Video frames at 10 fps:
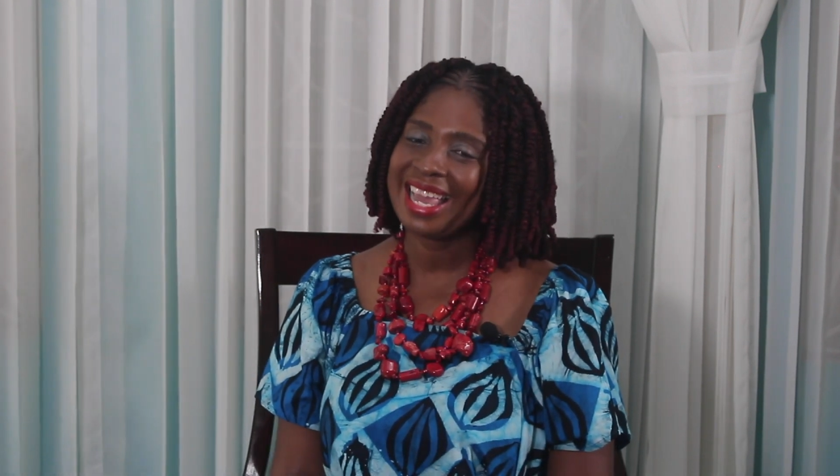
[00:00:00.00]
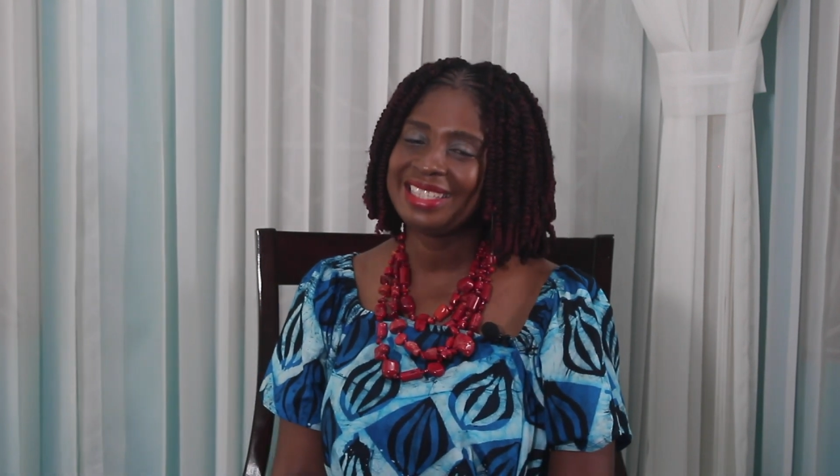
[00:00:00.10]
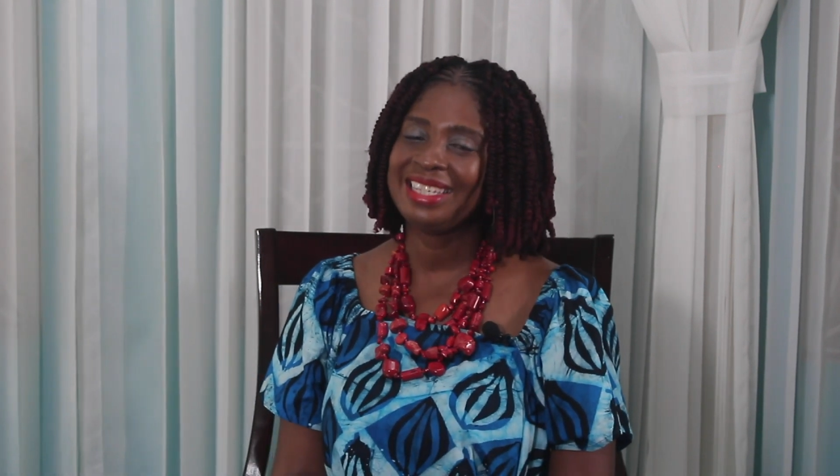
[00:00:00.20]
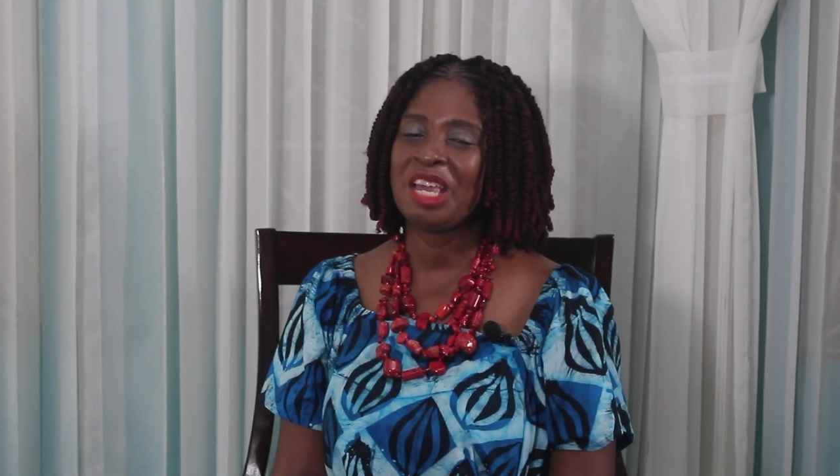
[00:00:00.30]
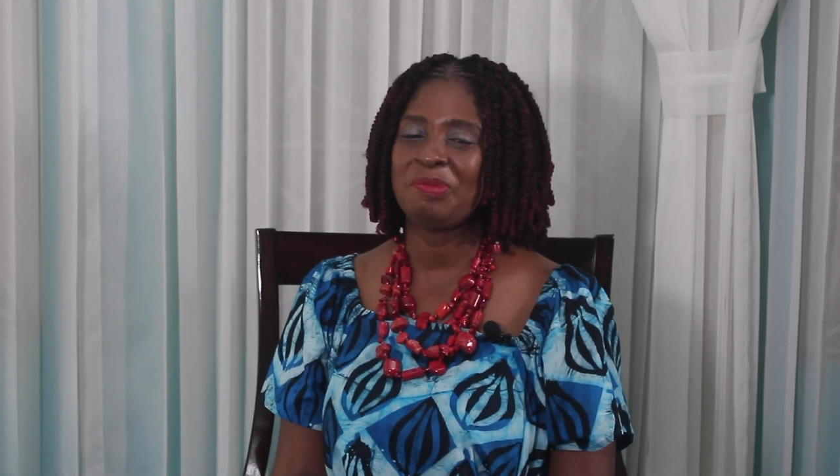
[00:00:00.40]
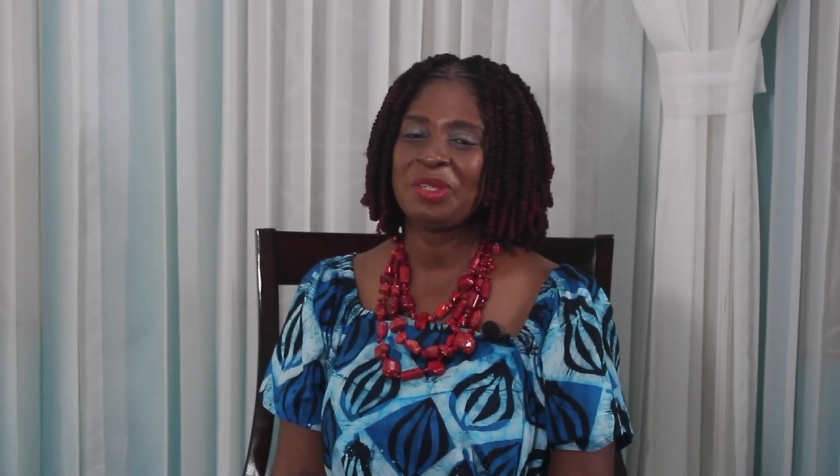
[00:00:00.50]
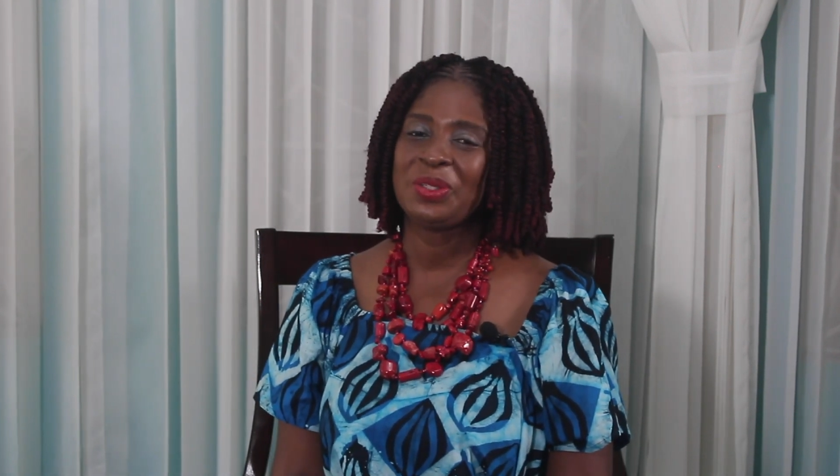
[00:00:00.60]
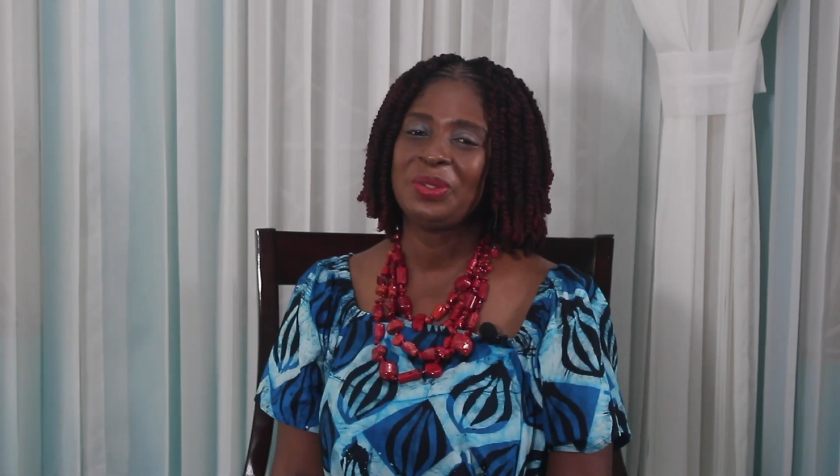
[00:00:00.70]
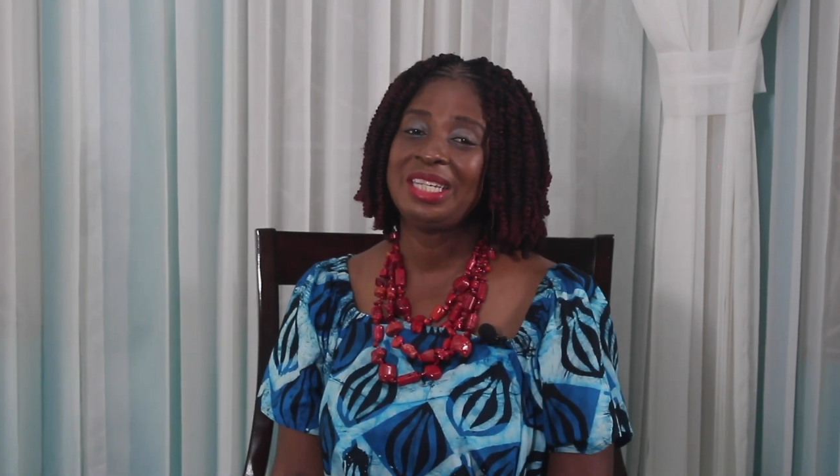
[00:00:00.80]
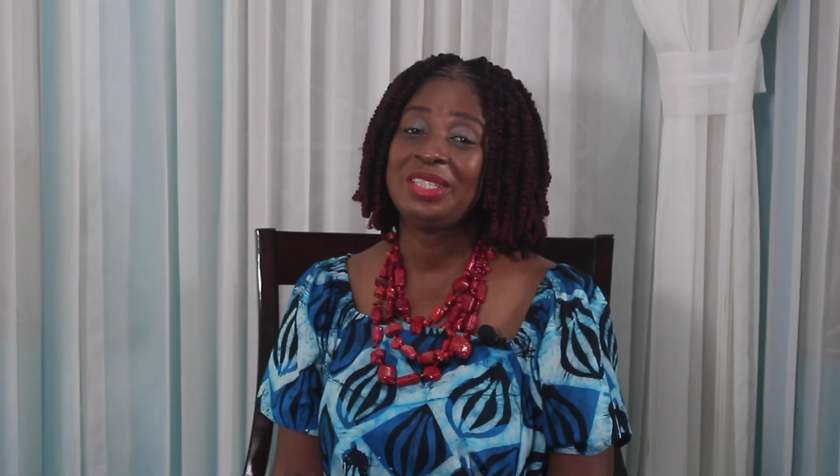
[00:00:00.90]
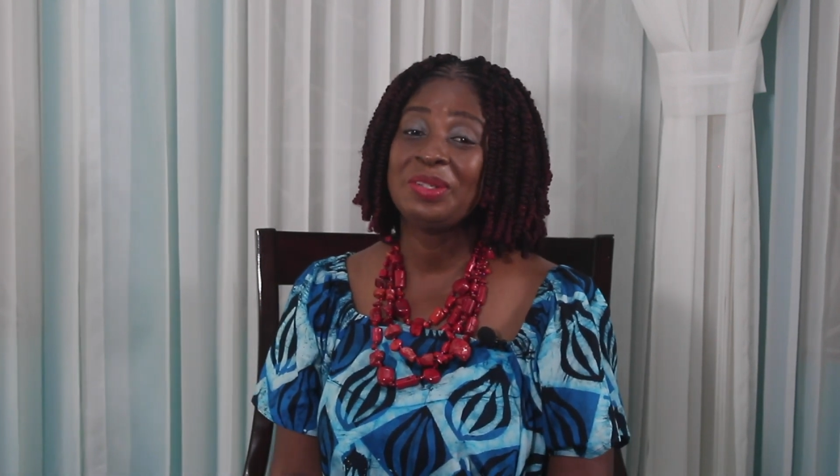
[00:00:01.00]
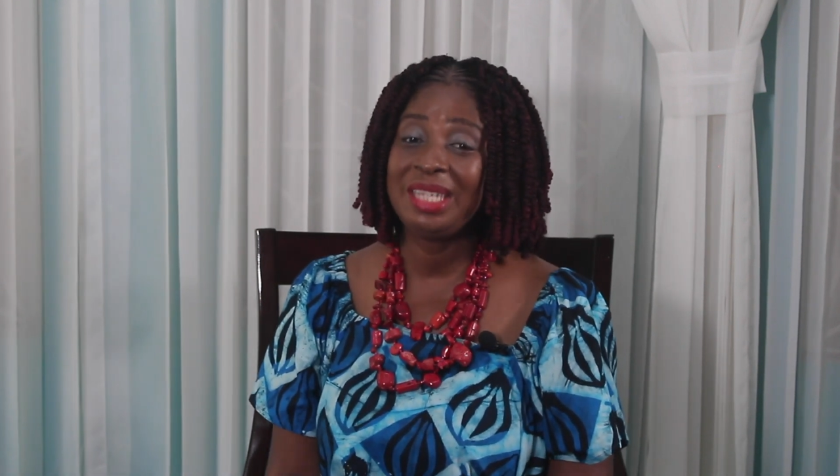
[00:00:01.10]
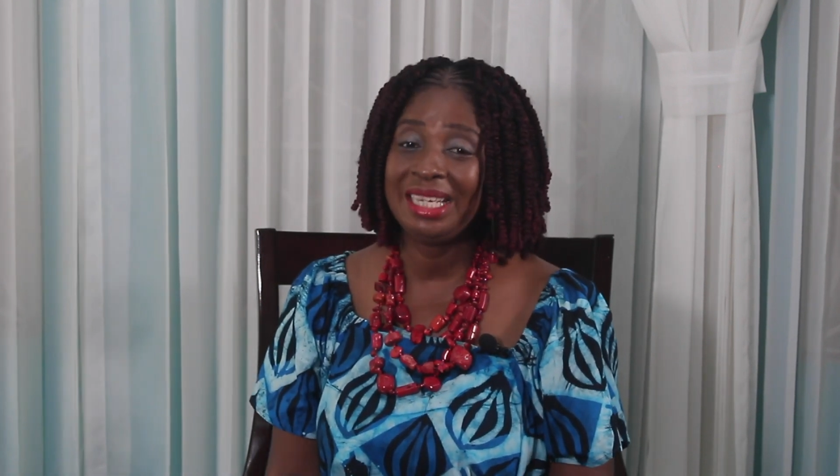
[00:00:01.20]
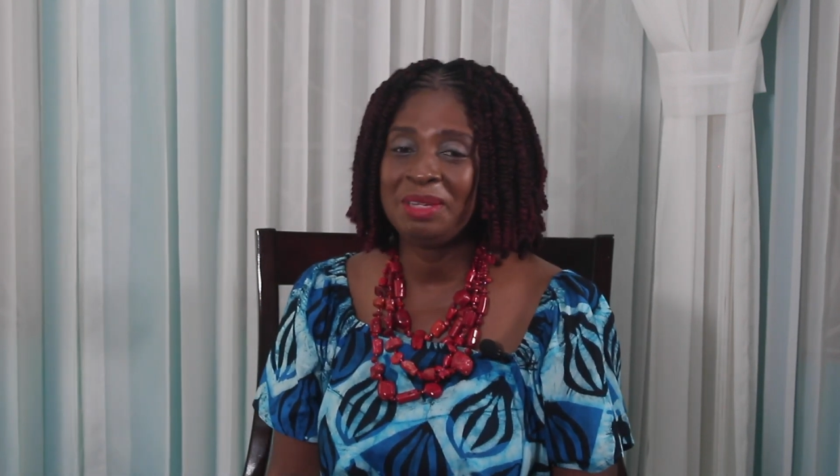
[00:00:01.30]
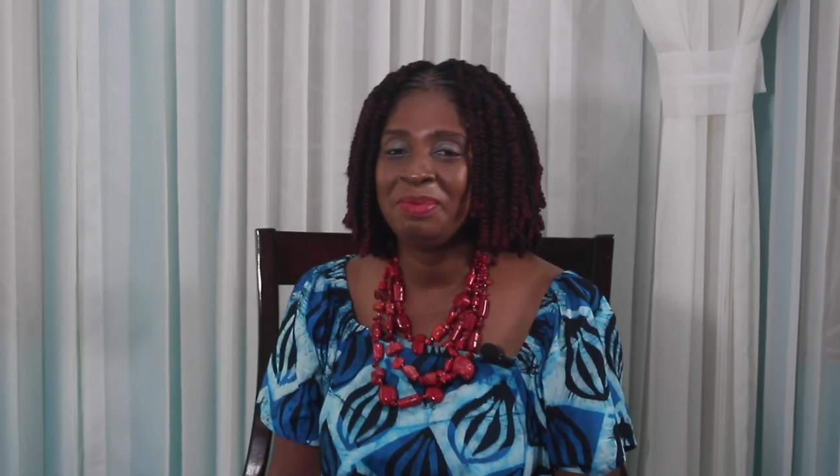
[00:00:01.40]
exciting episode
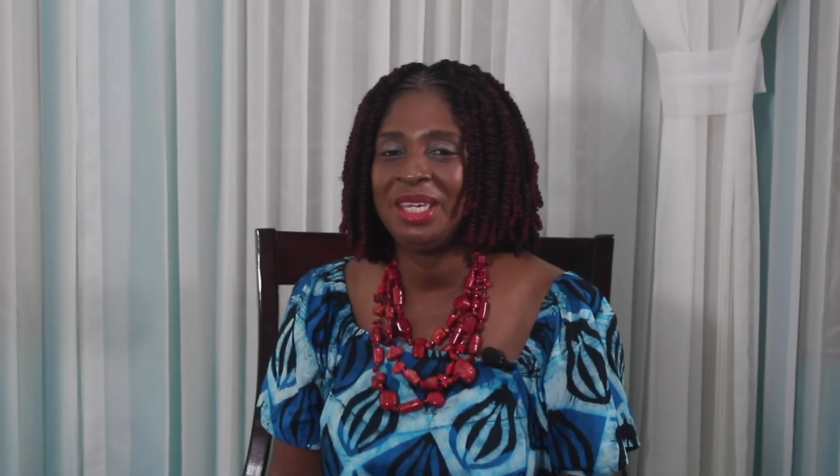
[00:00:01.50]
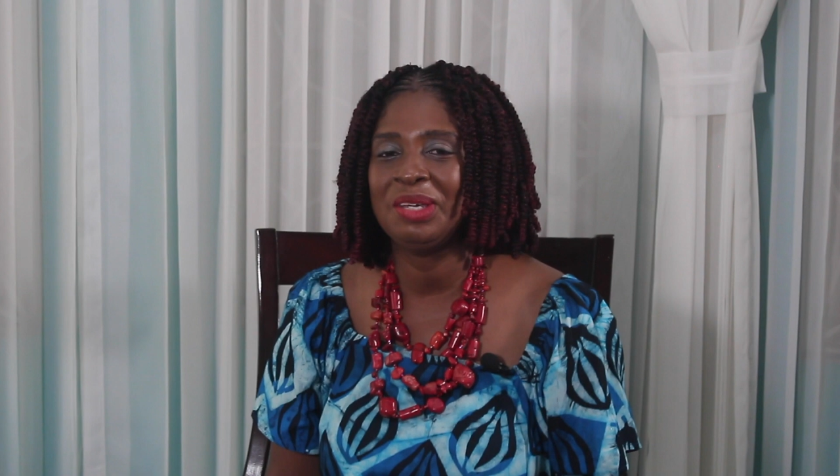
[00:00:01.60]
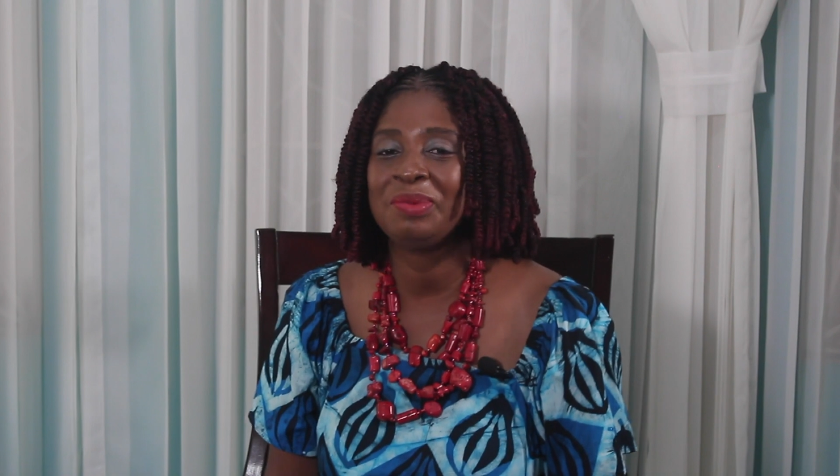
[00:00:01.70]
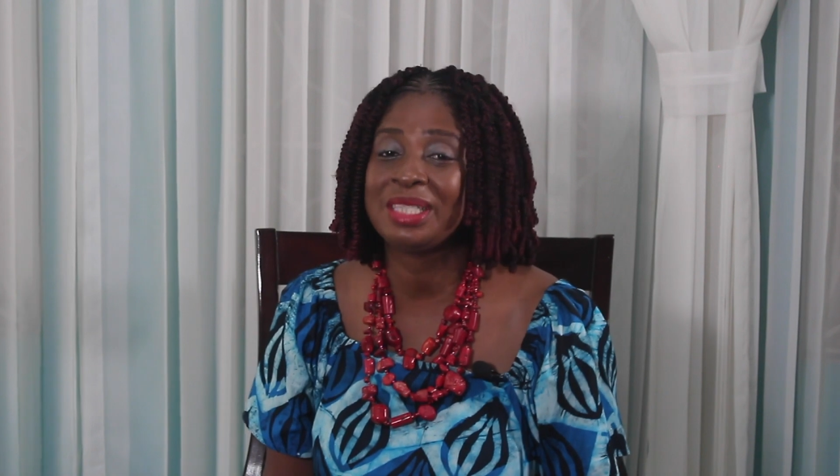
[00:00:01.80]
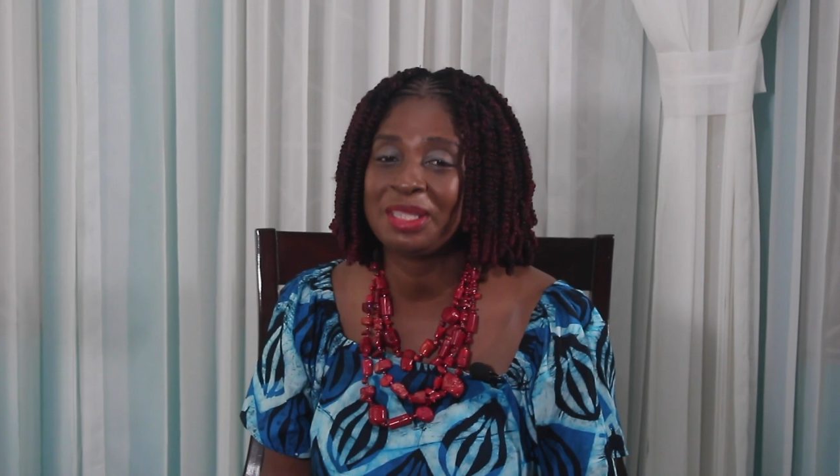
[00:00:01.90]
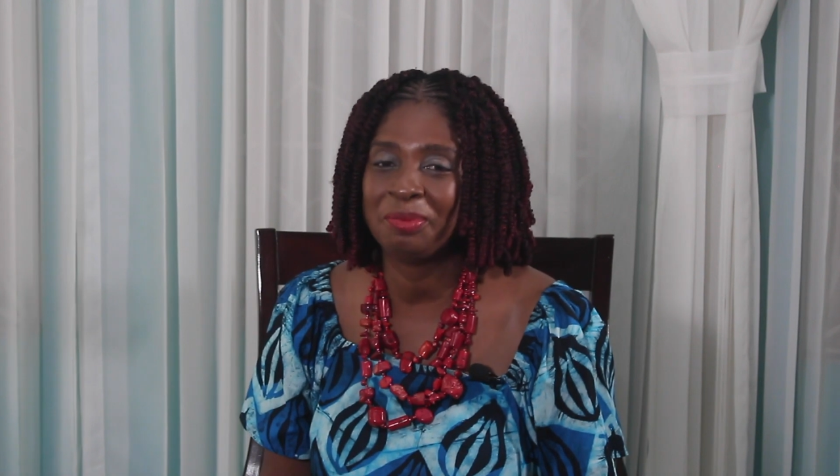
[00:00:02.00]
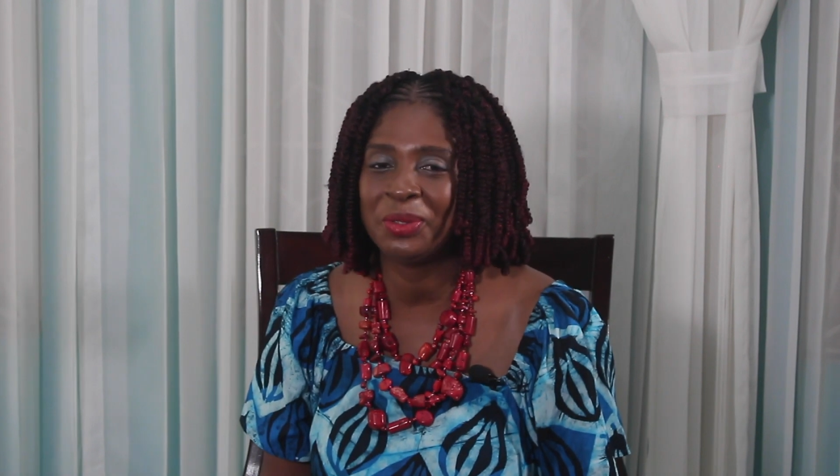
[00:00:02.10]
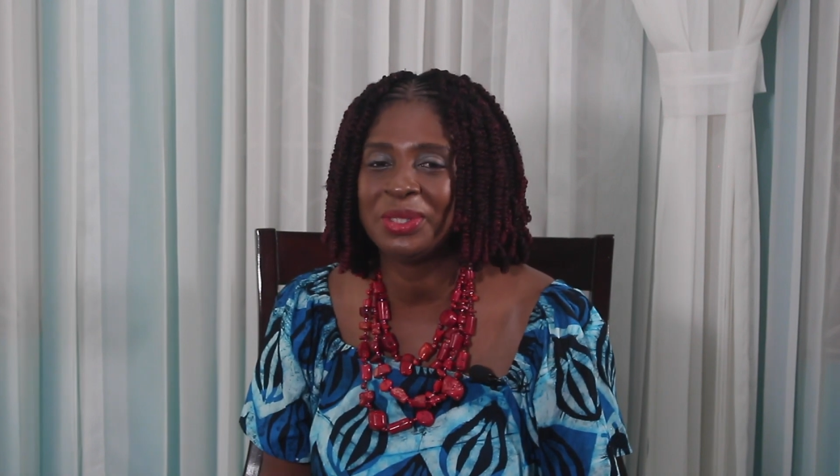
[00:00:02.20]
in Uniquely Me with